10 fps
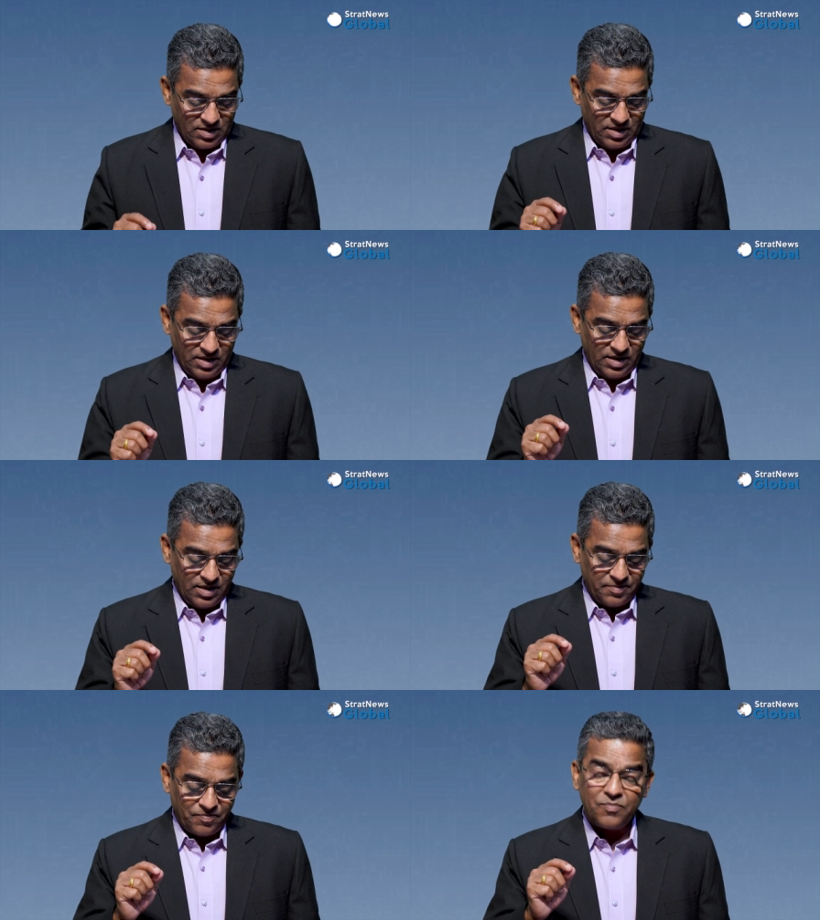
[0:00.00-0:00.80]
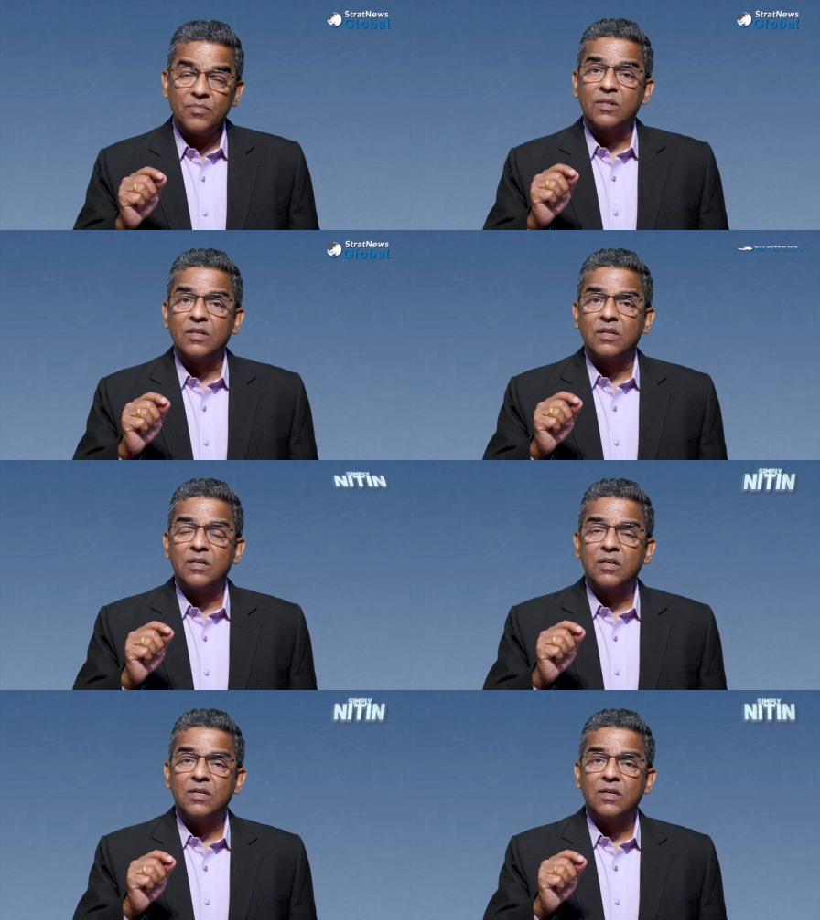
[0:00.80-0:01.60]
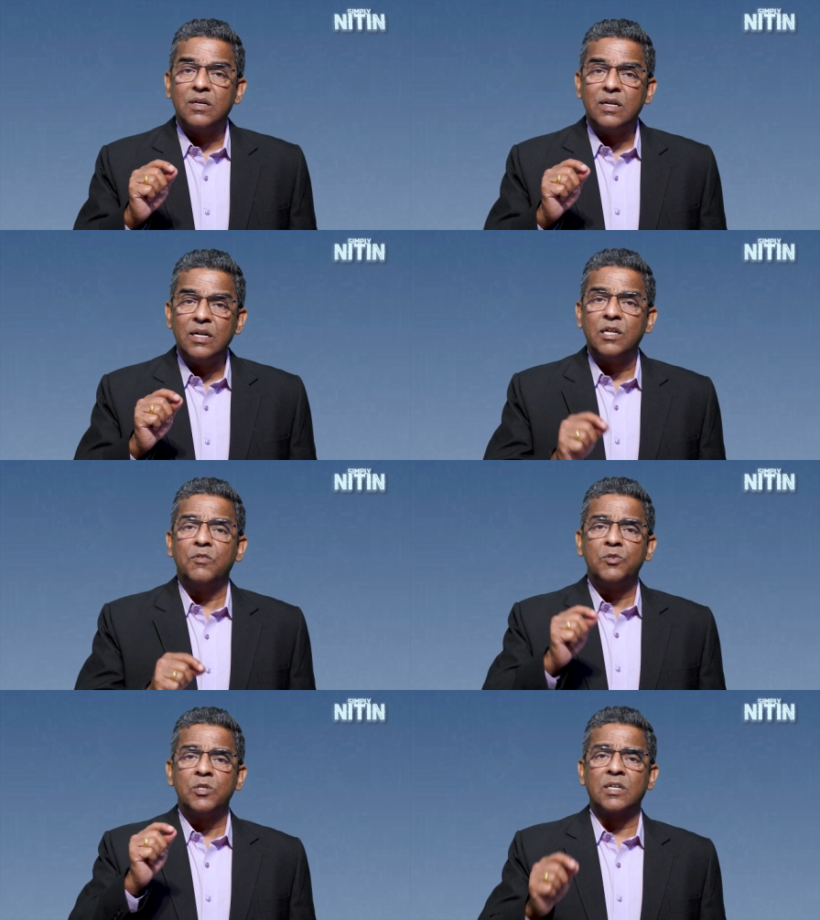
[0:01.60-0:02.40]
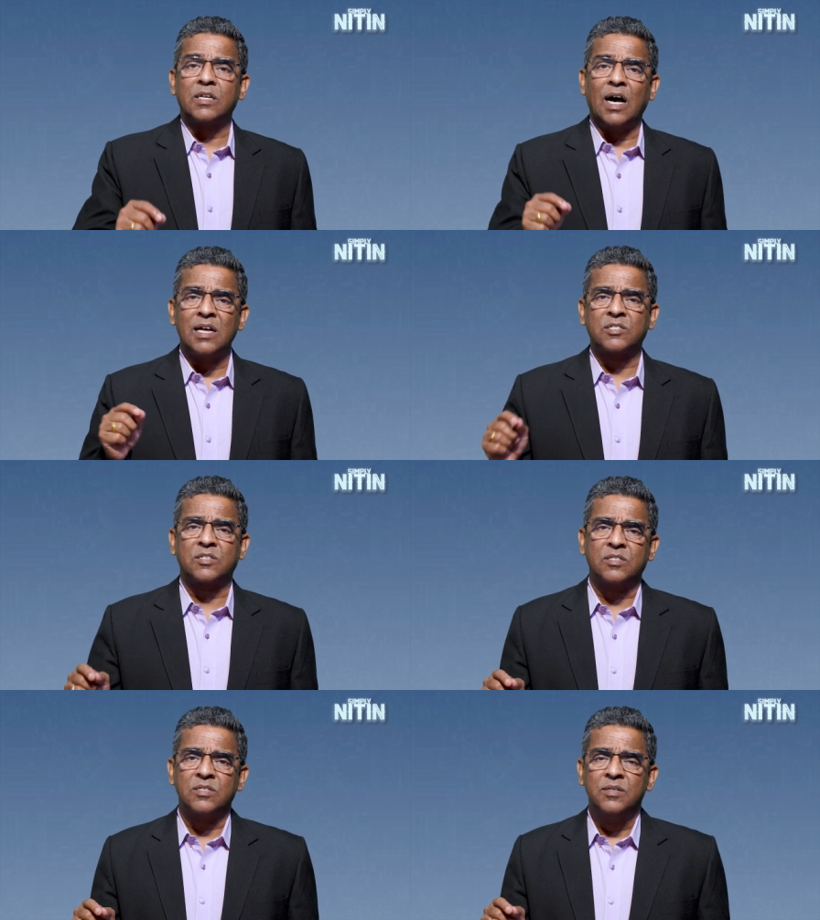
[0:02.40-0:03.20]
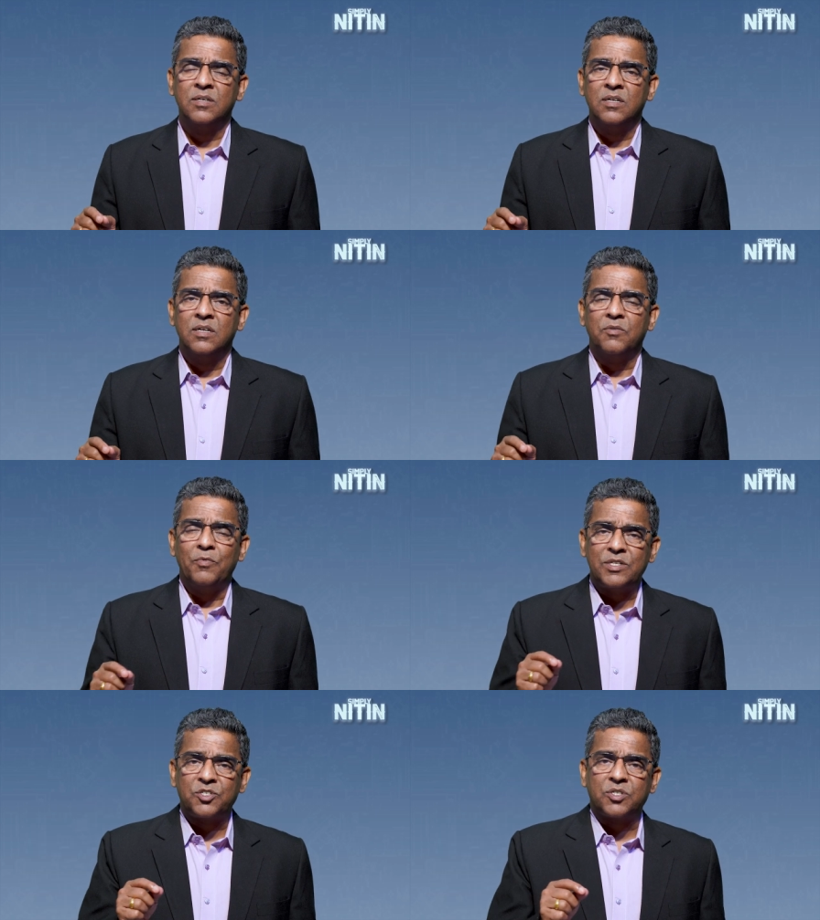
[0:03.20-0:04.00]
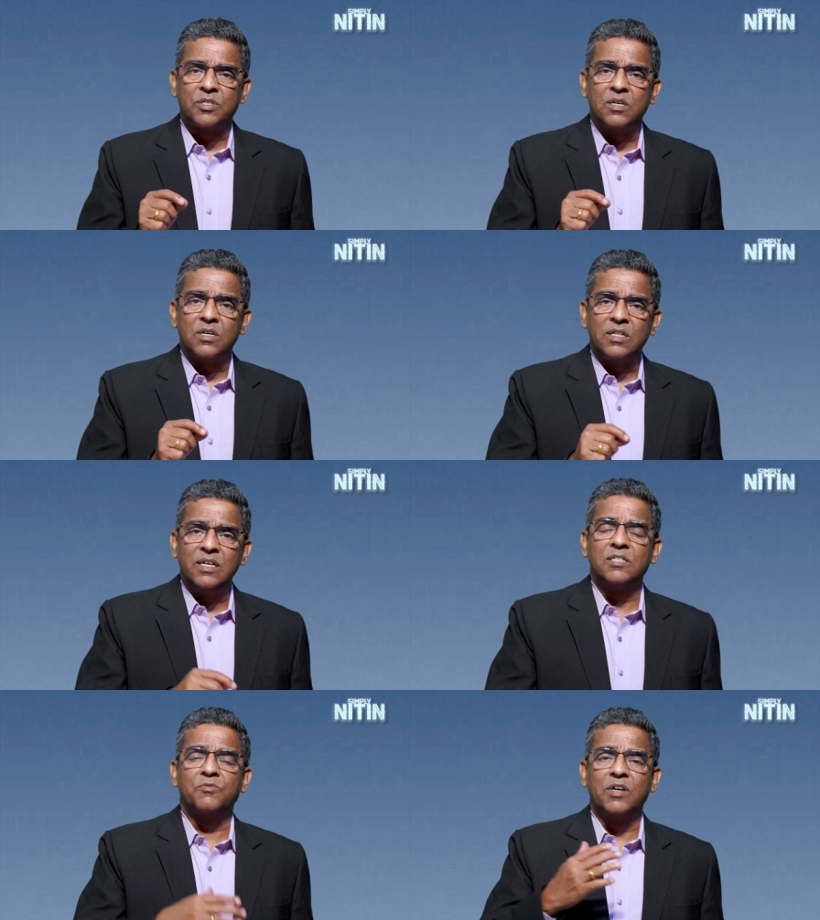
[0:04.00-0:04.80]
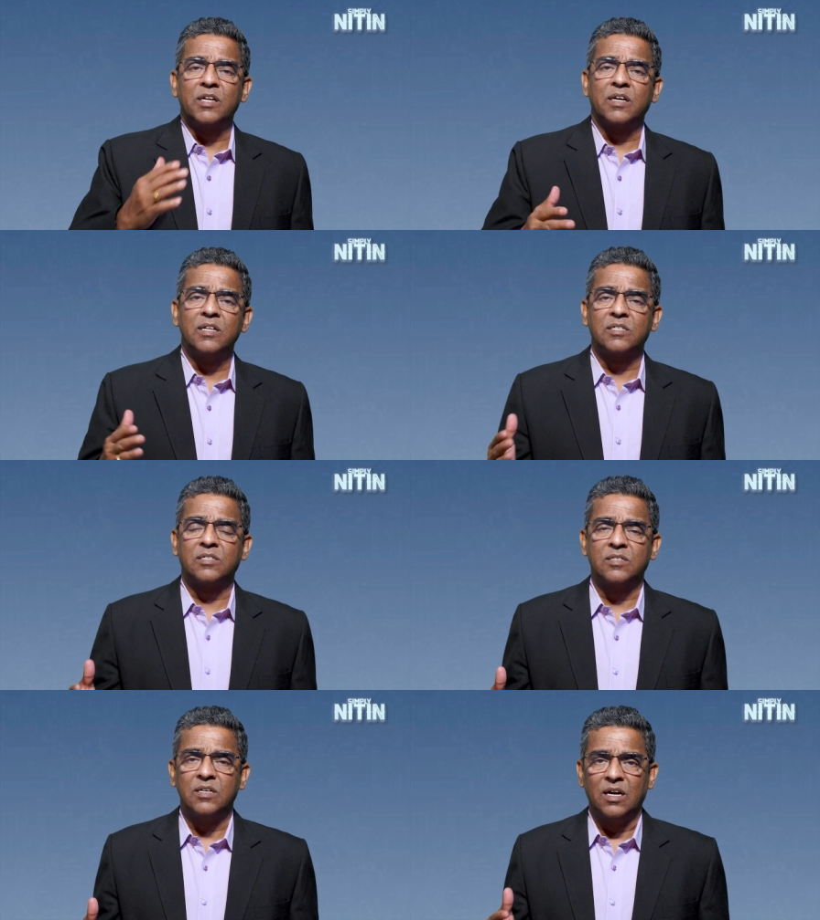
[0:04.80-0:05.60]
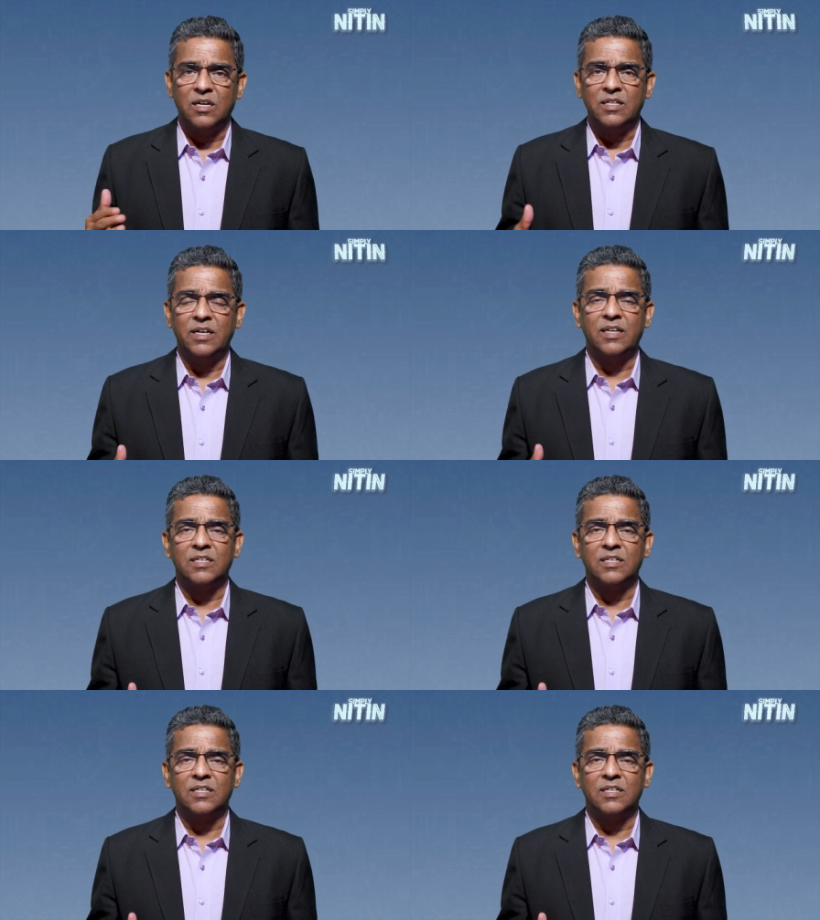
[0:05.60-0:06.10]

the individual tasks which uh, these verticals under the